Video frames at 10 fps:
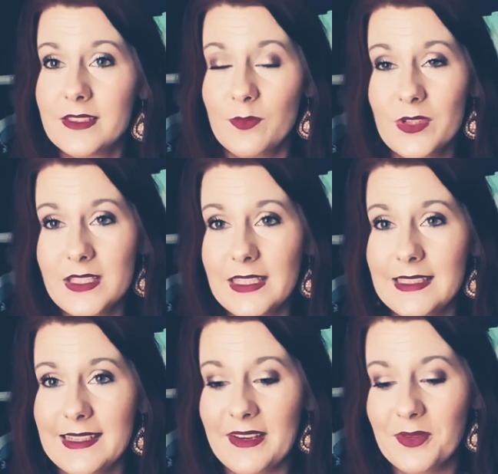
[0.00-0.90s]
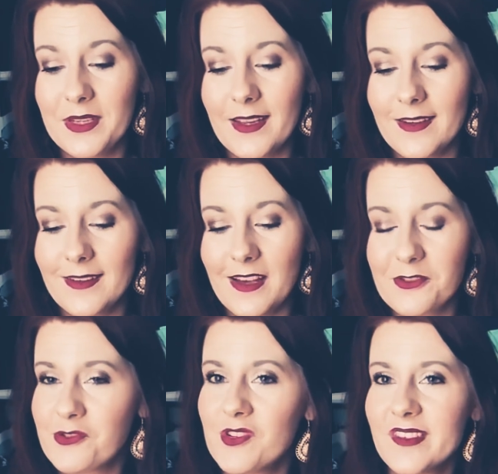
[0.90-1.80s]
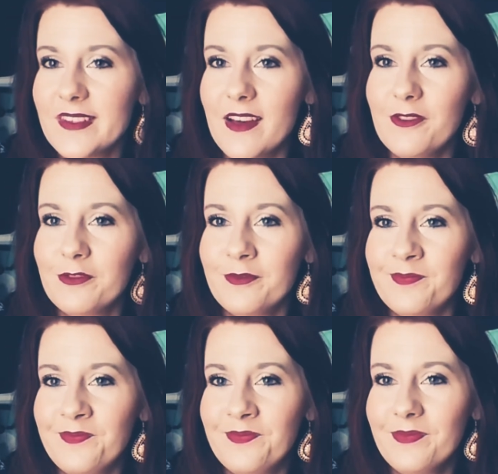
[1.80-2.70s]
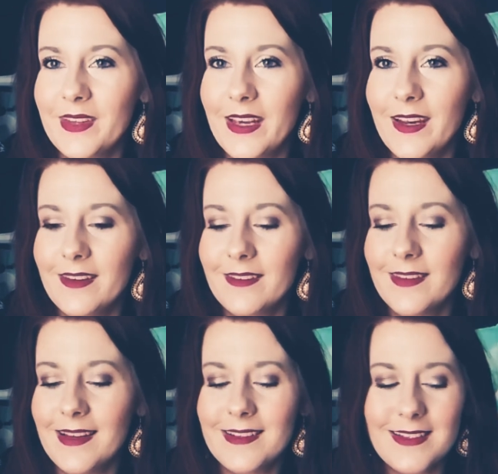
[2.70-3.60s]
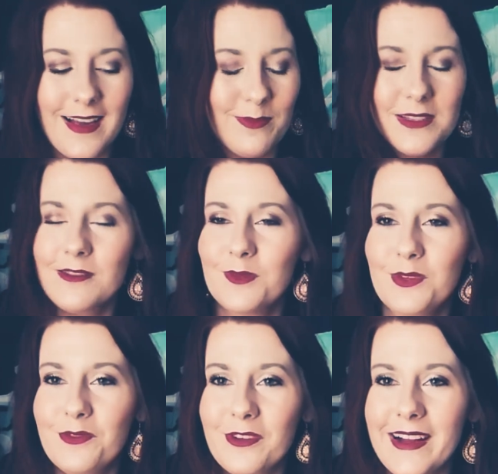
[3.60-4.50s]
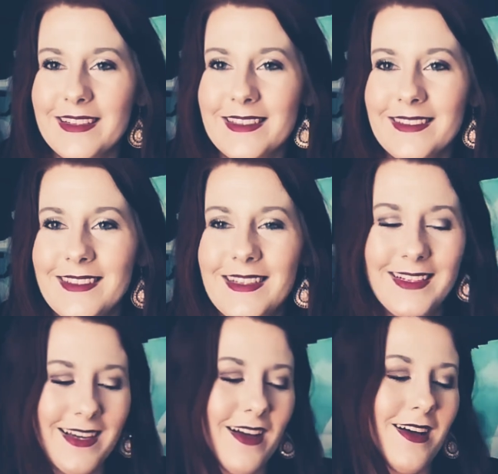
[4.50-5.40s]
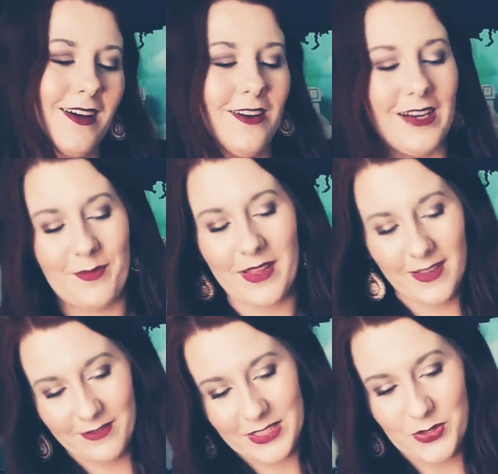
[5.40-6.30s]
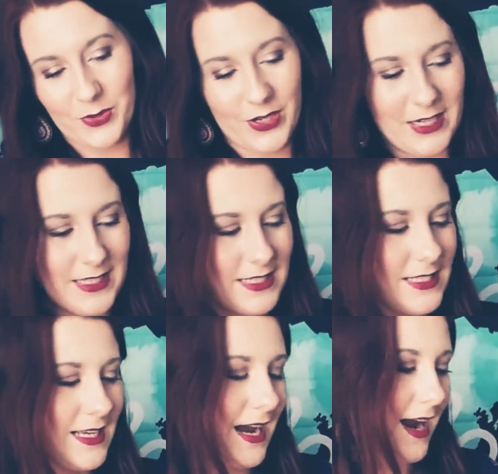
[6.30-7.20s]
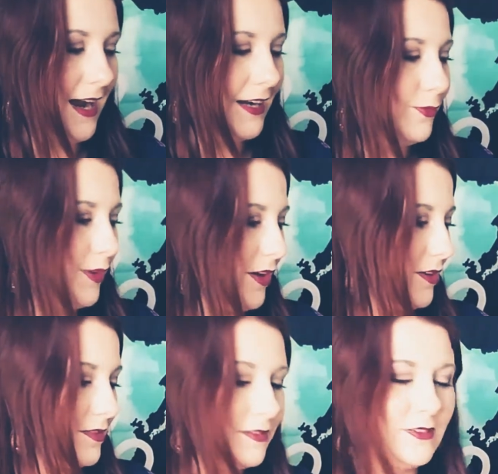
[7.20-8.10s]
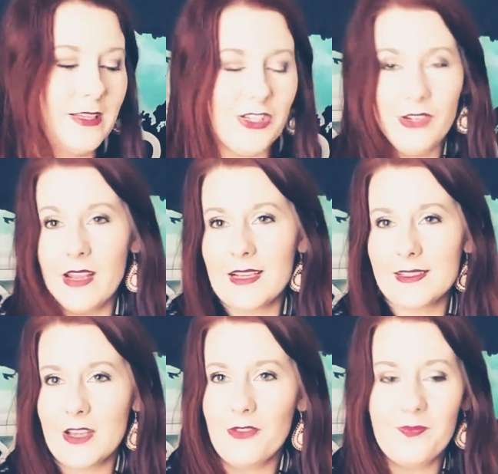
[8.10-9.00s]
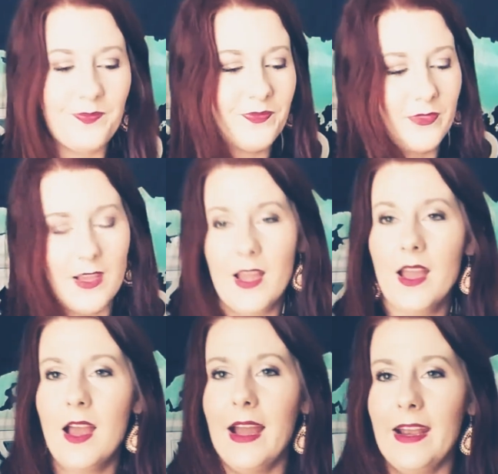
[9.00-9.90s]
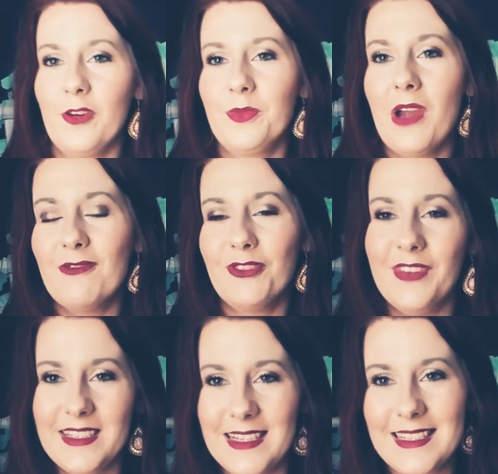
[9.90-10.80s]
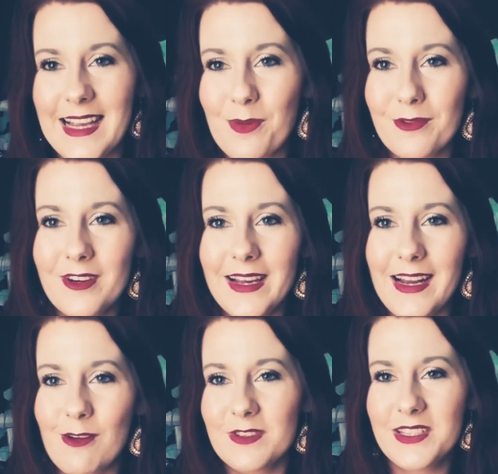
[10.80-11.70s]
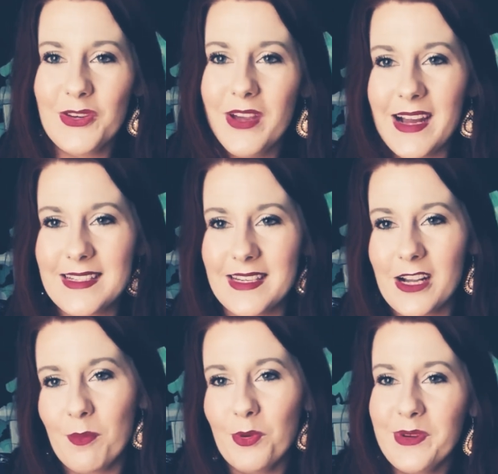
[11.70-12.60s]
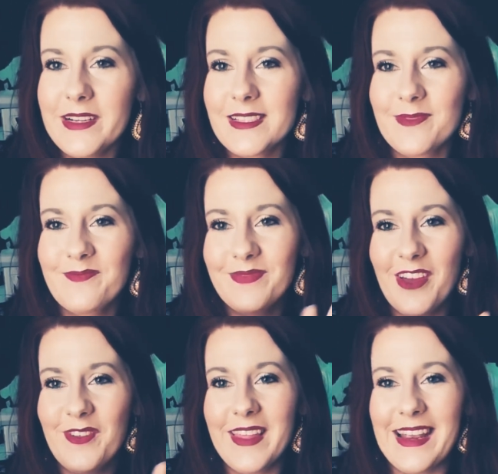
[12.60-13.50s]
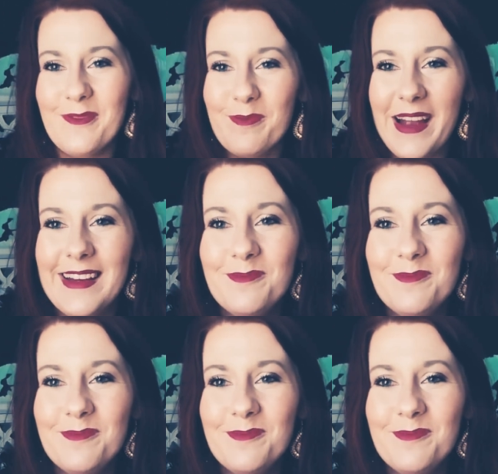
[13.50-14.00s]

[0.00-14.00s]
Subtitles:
Someone's laid it down and now they're choosing love. And that is absolutely beautiful, guys. All right, my lovely Taurus, I will let you guys go. I hope you have a fantastic April, and I will see you guys in a couple weeks. Love and light. Bye.